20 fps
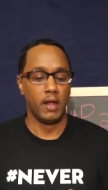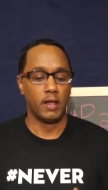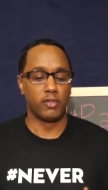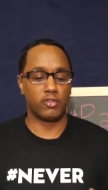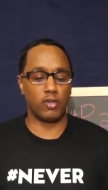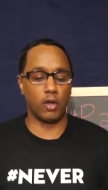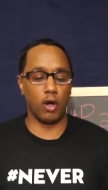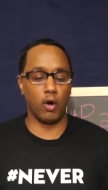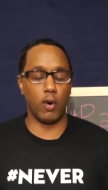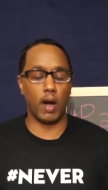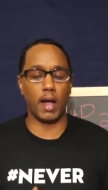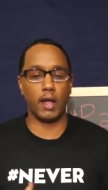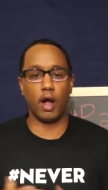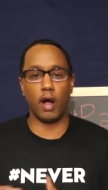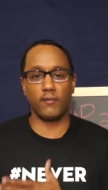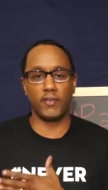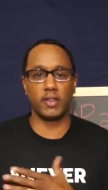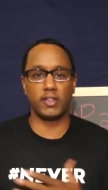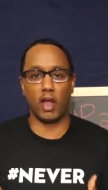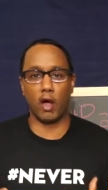So I
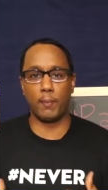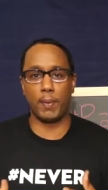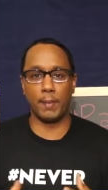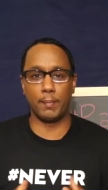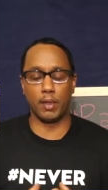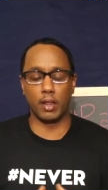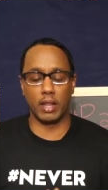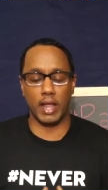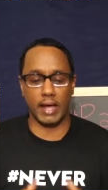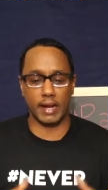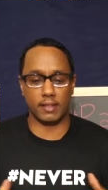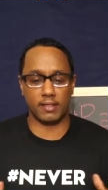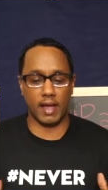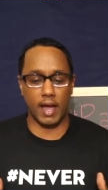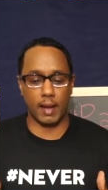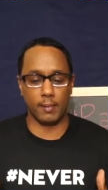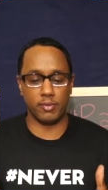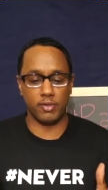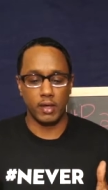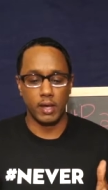often tell people a lot of
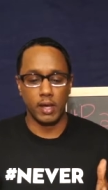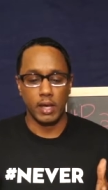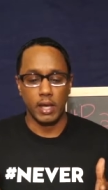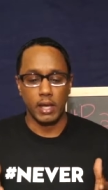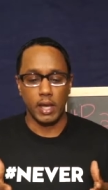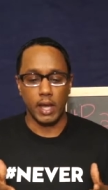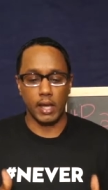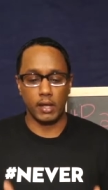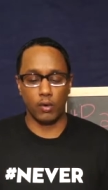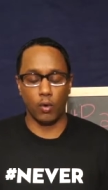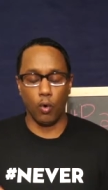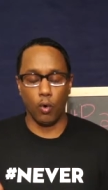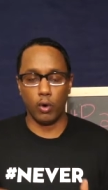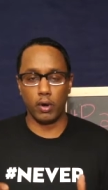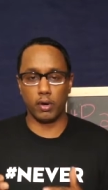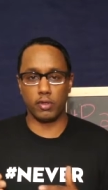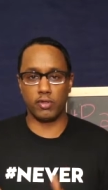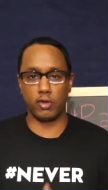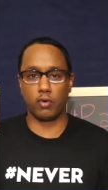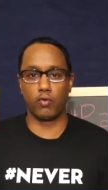times, in
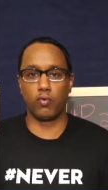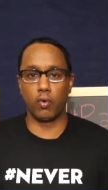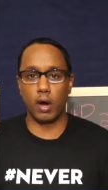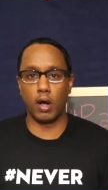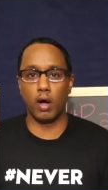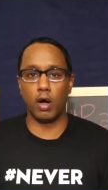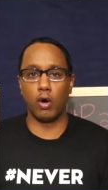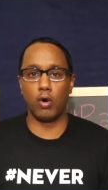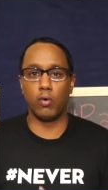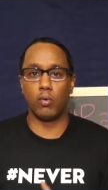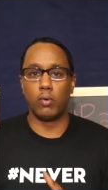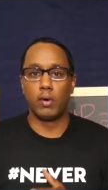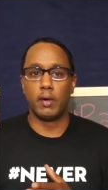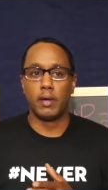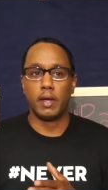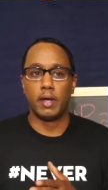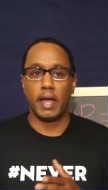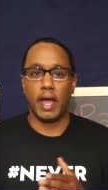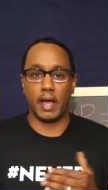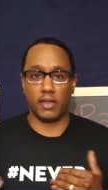order to grow
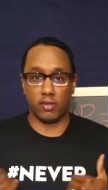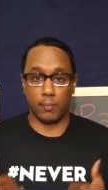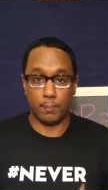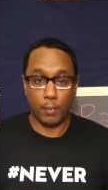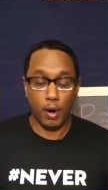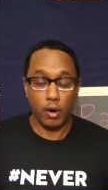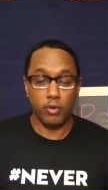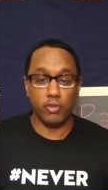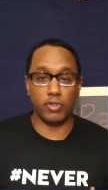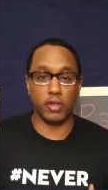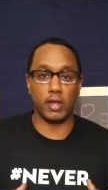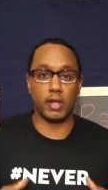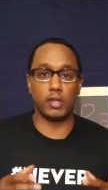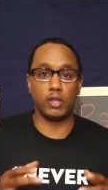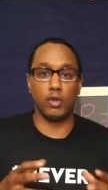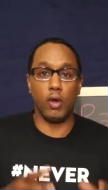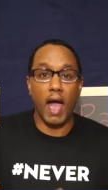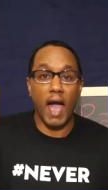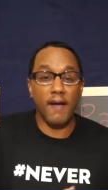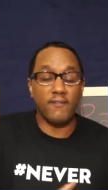as a person,
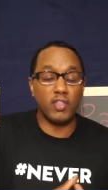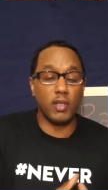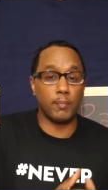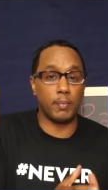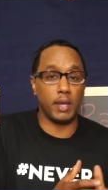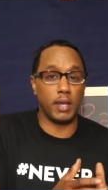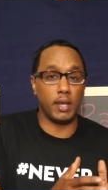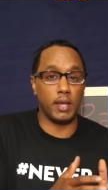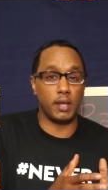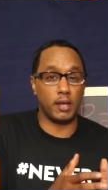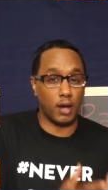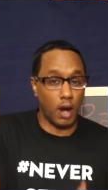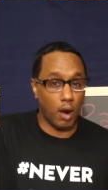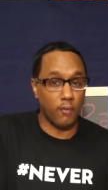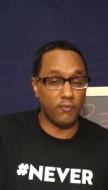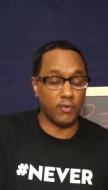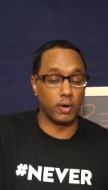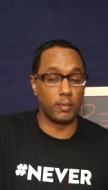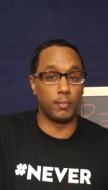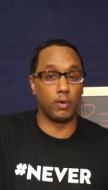you have to be
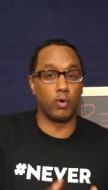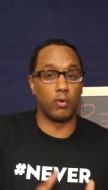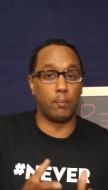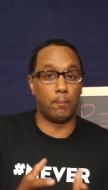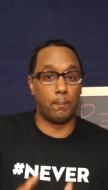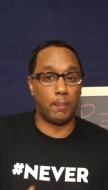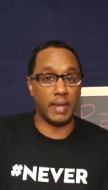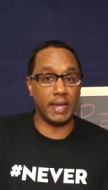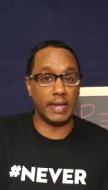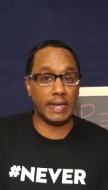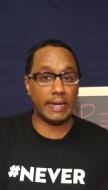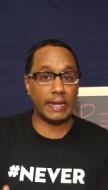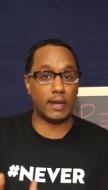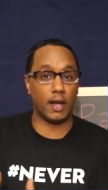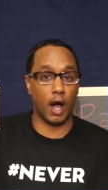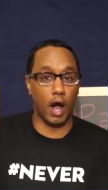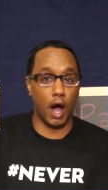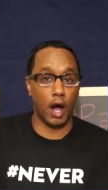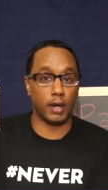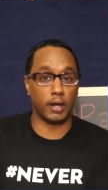comfortable
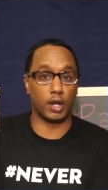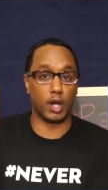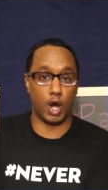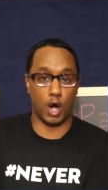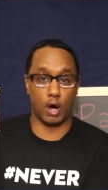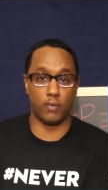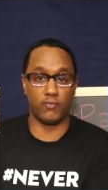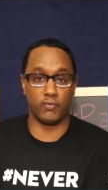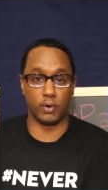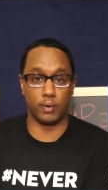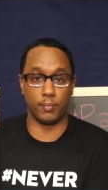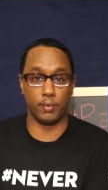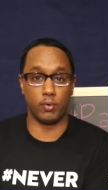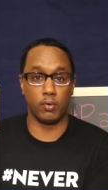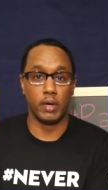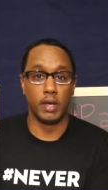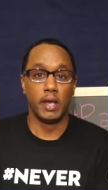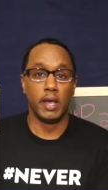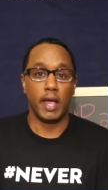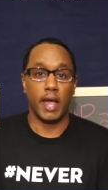being uncomfortable.
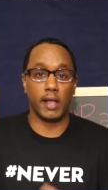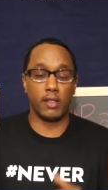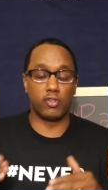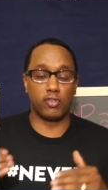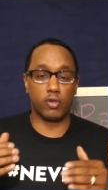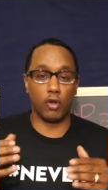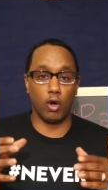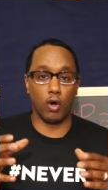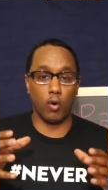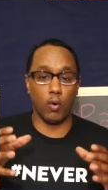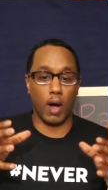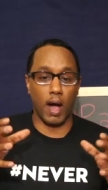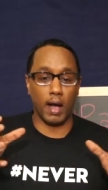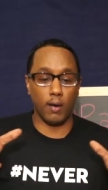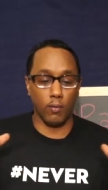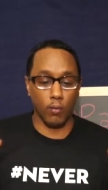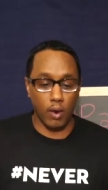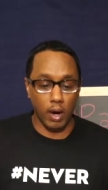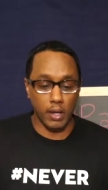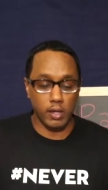And so I
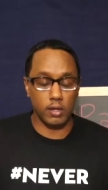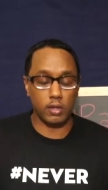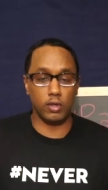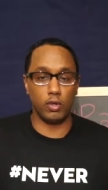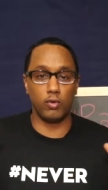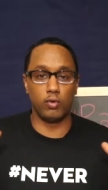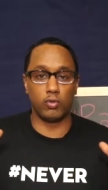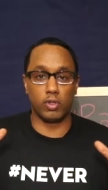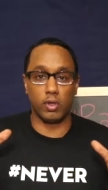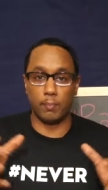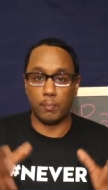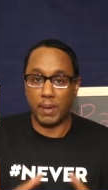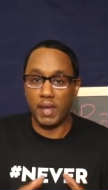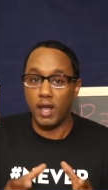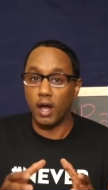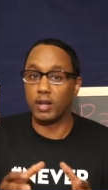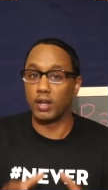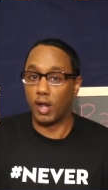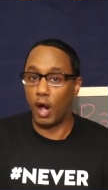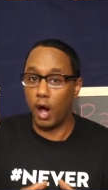want you to be
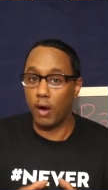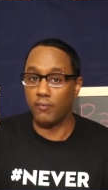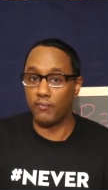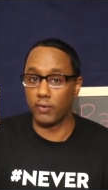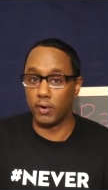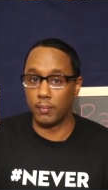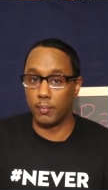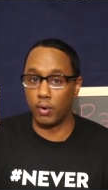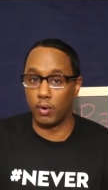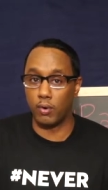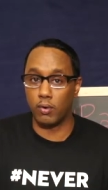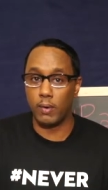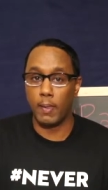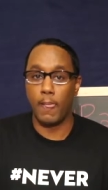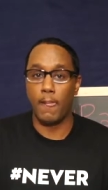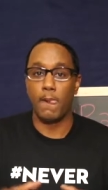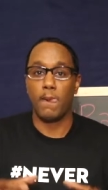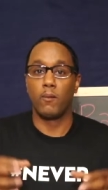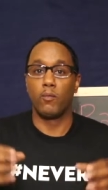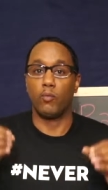uncomfortable
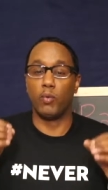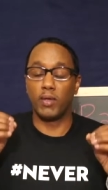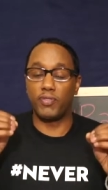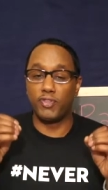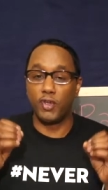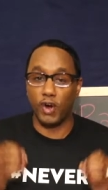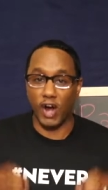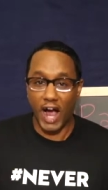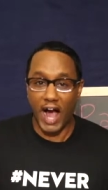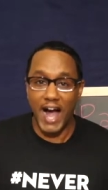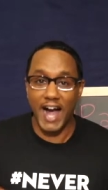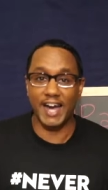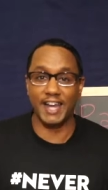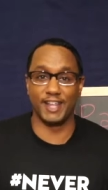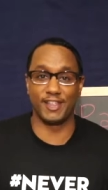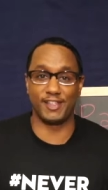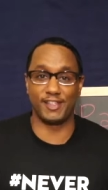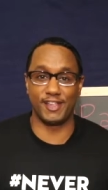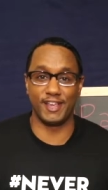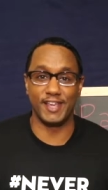with your
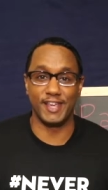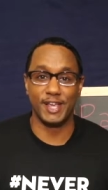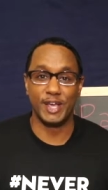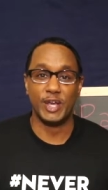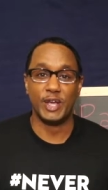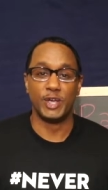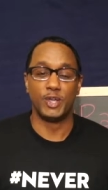honesty.